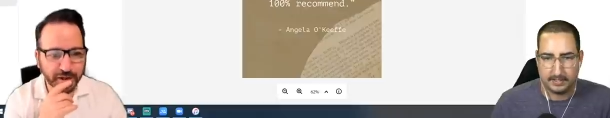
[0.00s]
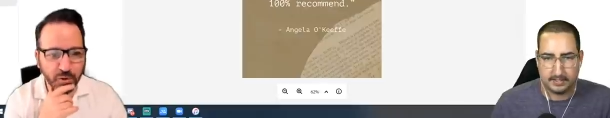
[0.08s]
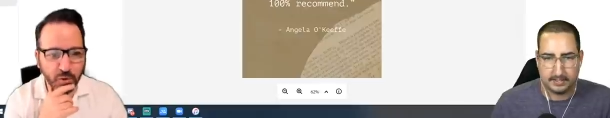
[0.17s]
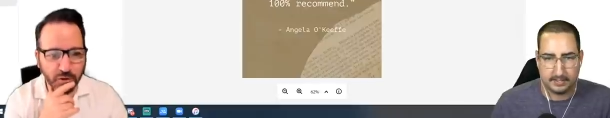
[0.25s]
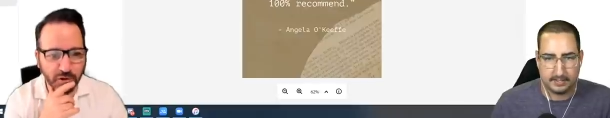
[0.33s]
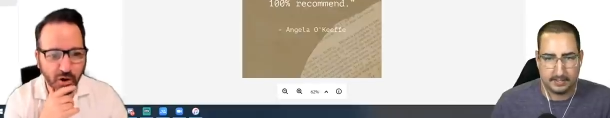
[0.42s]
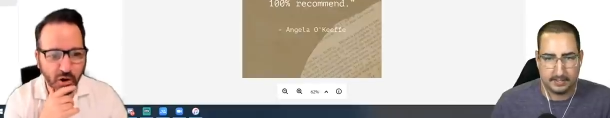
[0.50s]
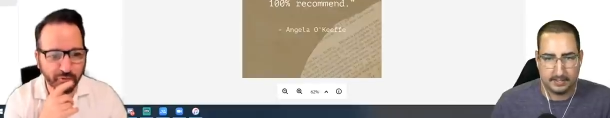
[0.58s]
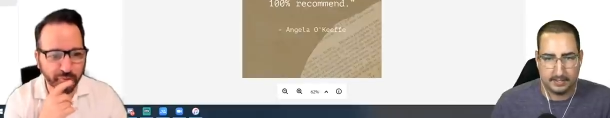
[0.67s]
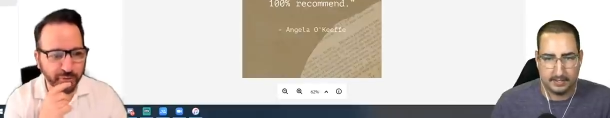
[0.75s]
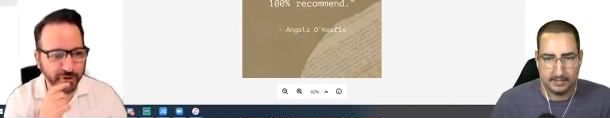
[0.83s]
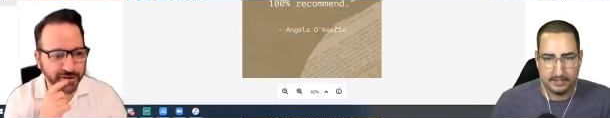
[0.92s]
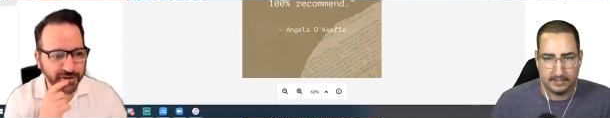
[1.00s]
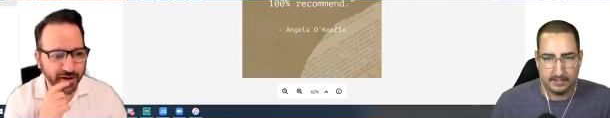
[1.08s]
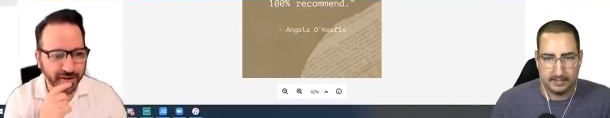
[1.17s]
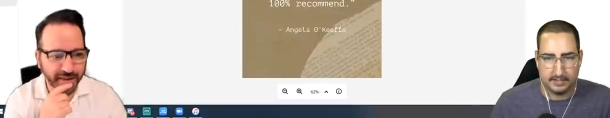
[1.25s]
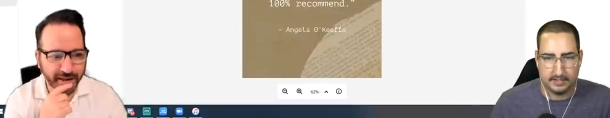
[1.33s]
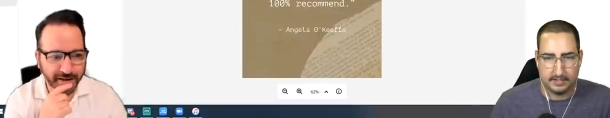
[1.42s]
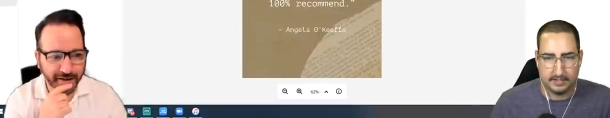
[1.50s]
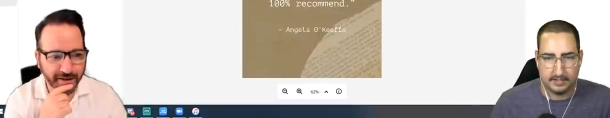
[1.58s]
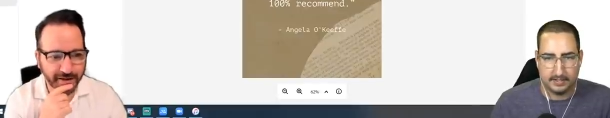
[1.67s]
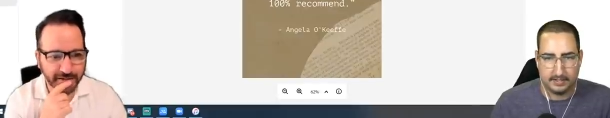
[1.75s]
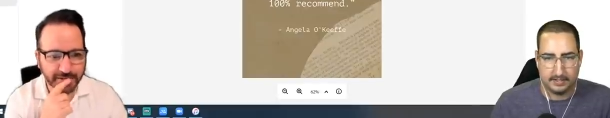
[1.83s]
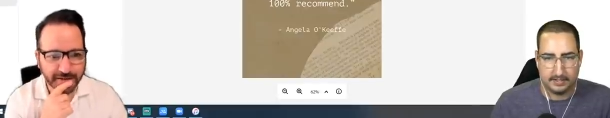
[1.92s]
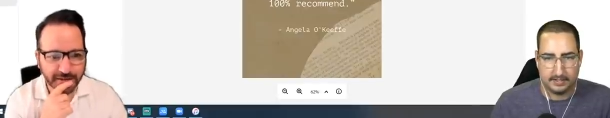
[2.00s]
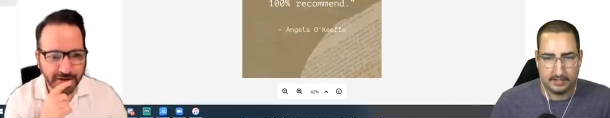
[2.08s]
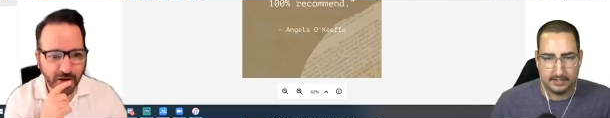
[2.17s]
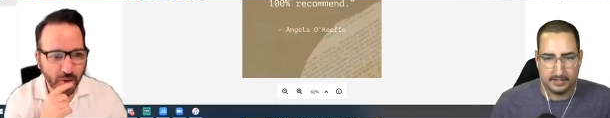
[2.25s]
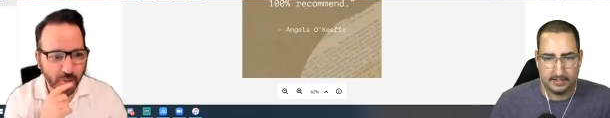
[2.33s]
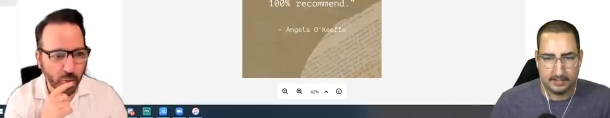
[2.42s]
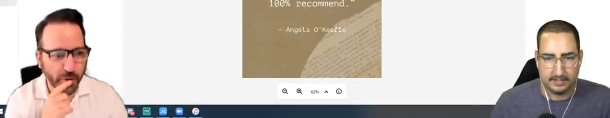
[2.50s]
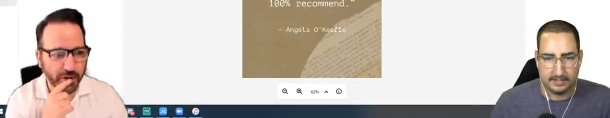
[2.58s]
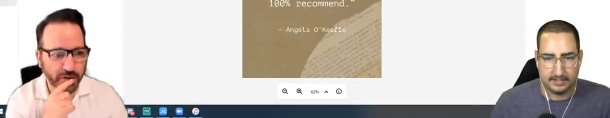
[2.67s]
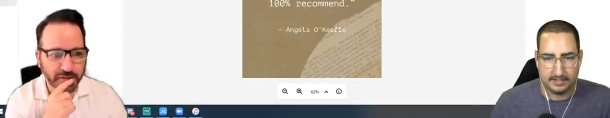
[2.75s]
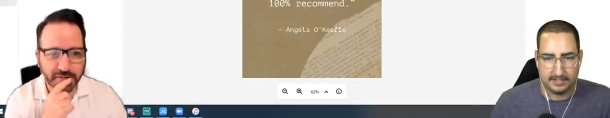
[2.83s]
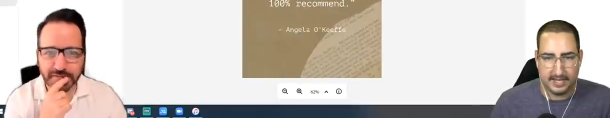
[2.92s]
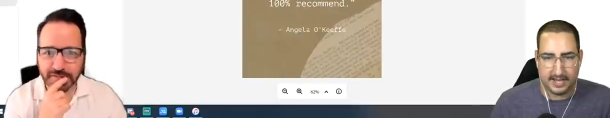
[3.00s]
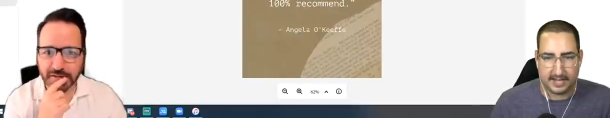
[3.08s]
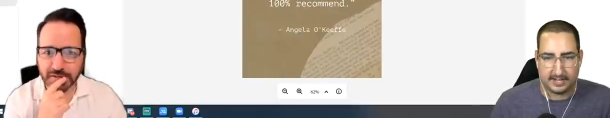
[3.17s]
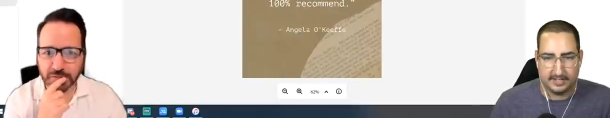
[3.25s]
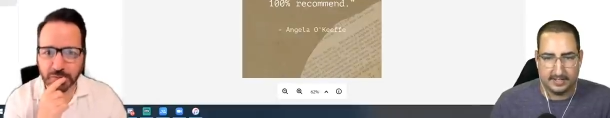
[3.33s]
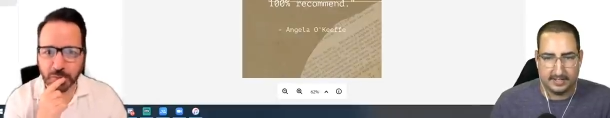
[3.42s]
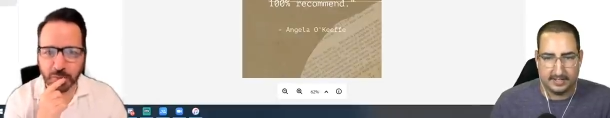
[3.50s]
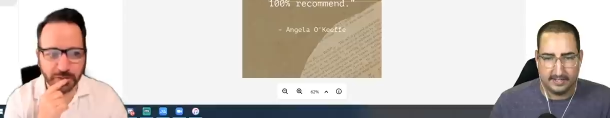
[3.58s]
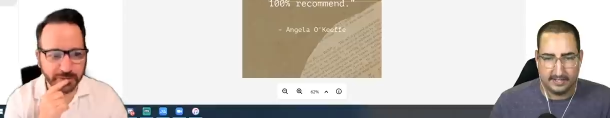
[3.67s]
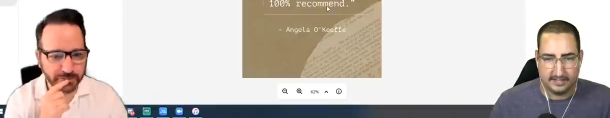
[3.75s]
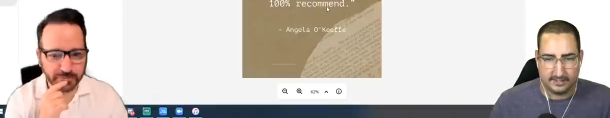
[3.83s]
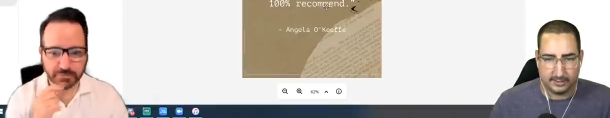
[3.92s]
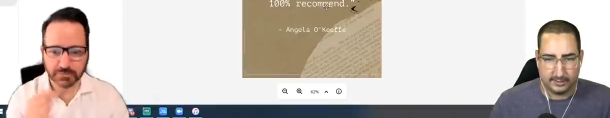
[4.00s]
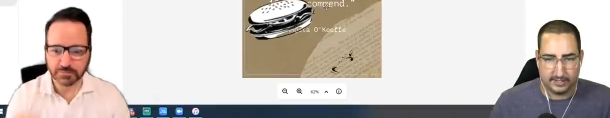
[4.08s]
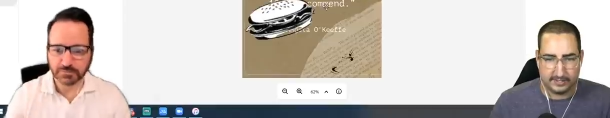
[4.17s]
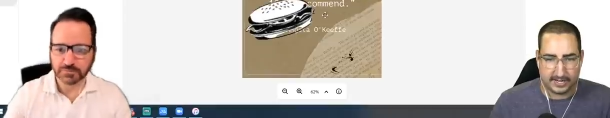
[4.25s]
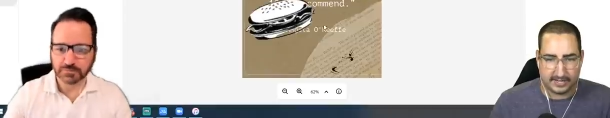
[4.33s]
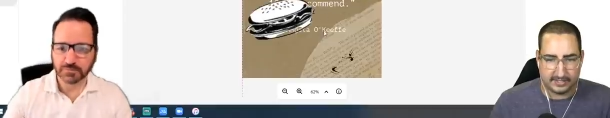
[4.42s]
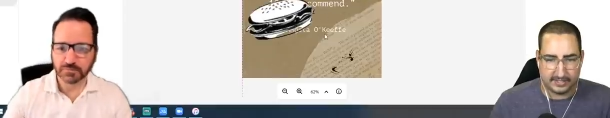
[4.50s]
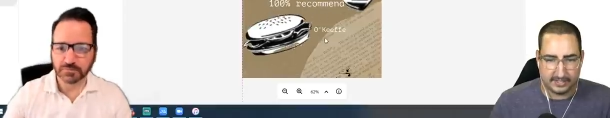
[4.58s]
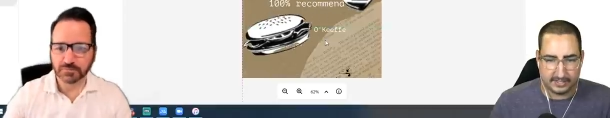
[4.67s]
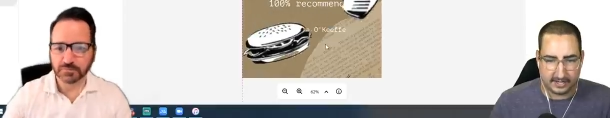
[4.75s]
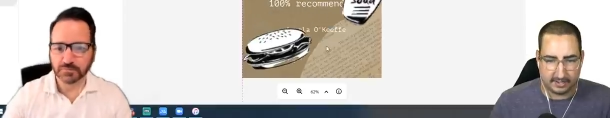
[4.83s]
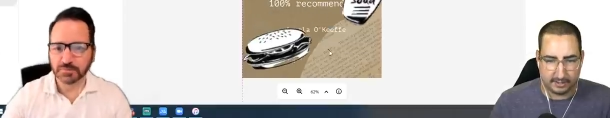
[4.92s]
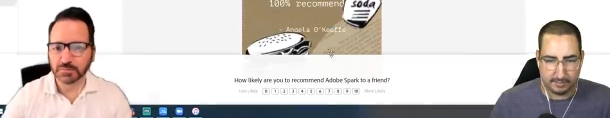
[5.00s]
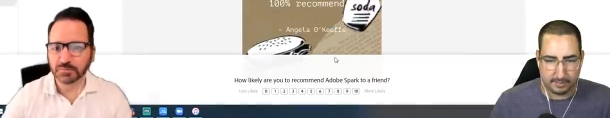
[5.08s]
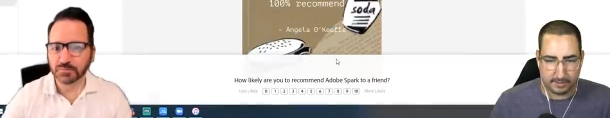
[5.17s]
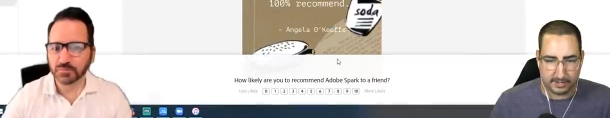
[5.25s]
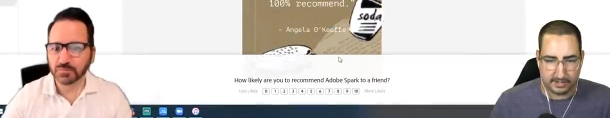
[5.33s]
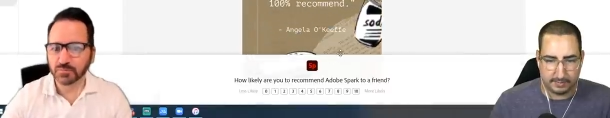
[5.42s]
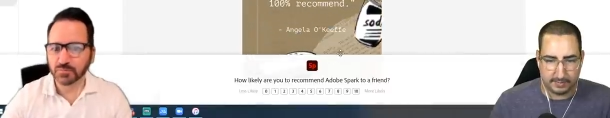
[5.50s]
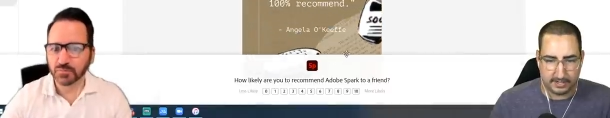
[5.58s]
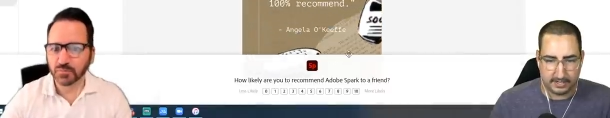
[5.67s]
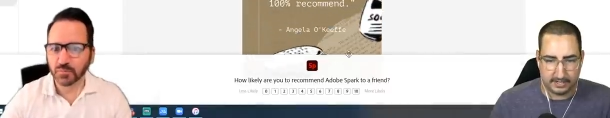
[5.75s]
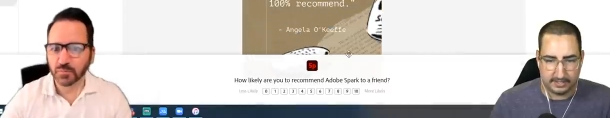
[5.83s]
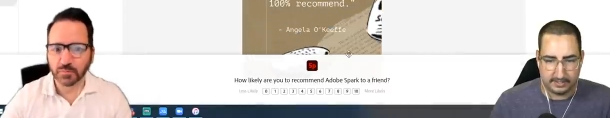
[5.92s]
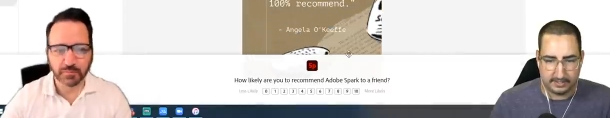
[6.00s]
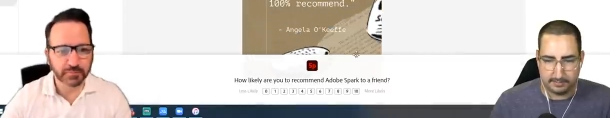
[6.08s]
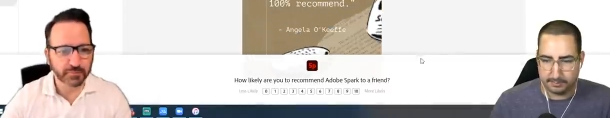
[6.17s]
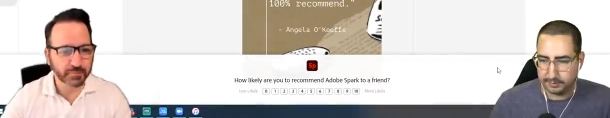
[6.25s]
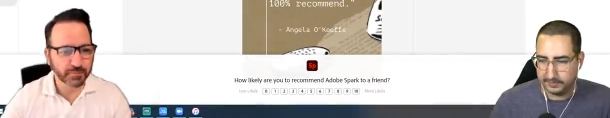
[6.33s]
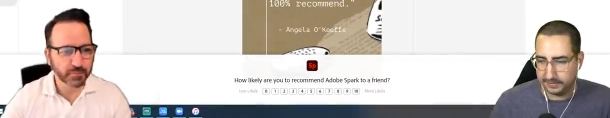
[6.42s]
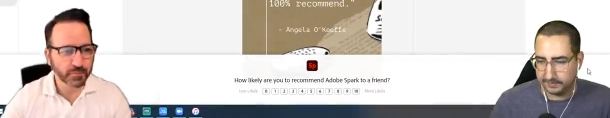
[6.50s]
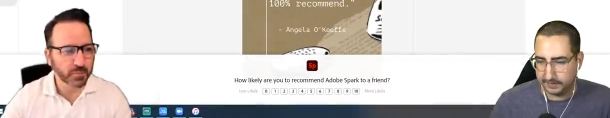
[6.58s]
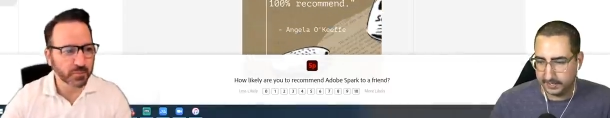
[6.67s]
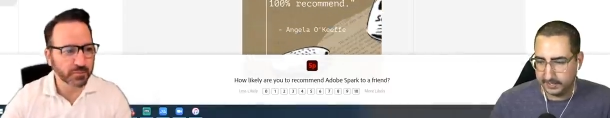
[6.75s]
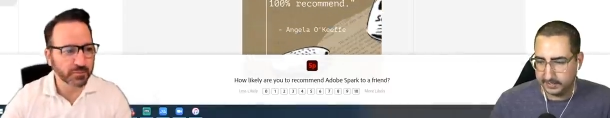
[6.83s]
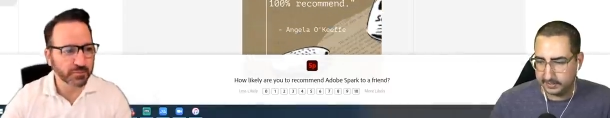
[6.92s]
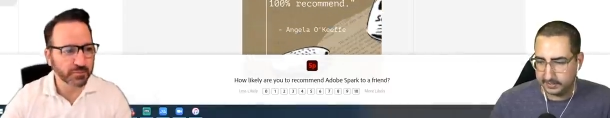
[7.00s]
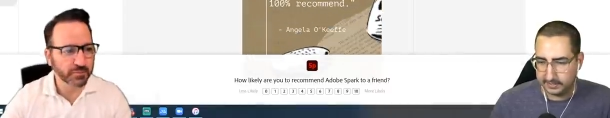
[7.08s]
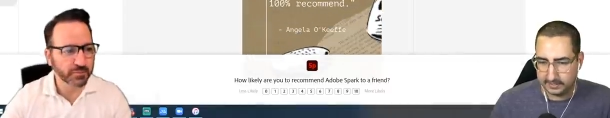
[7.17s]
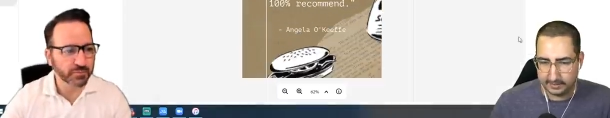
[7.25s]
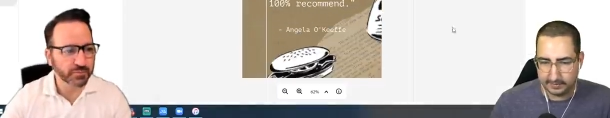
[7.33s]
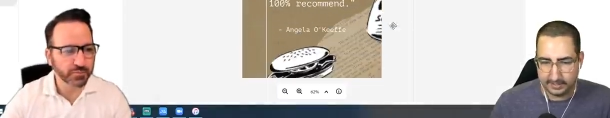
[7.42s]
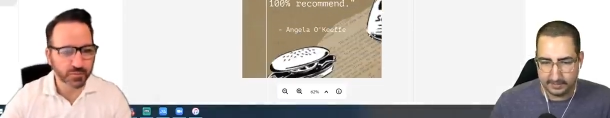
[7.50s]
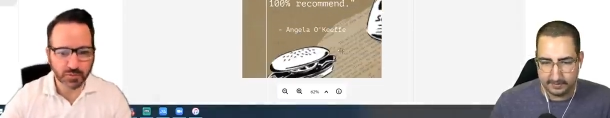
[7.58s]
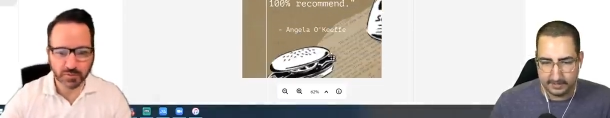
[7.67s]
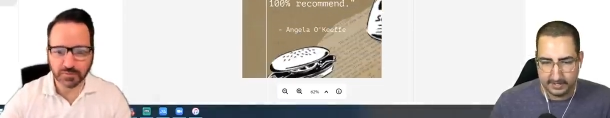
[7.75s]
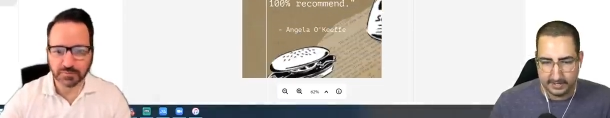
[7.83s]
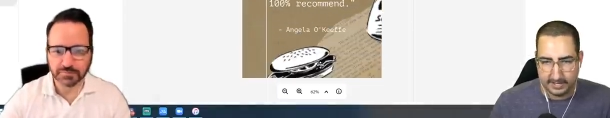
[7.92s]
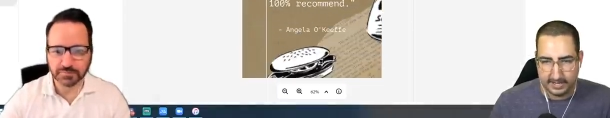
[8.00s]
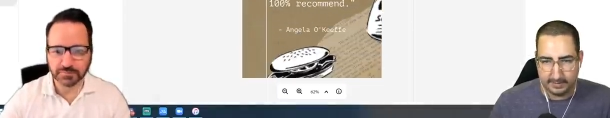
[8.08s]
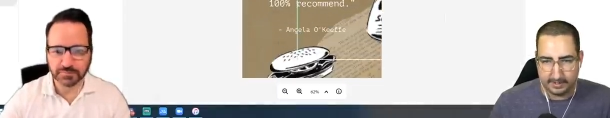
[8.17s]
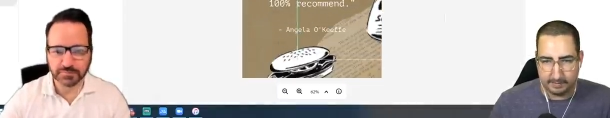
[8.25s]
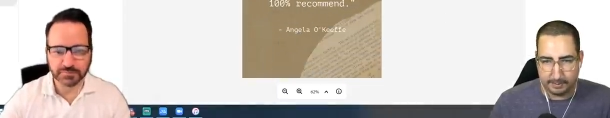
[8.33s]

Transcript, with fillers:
Speaker 1: cool little overprint on that cardboard.
Speaker 2: Yeah. That looks cool. So the sizing got a little bit wonky, but it is improving it for us. There we go. And we can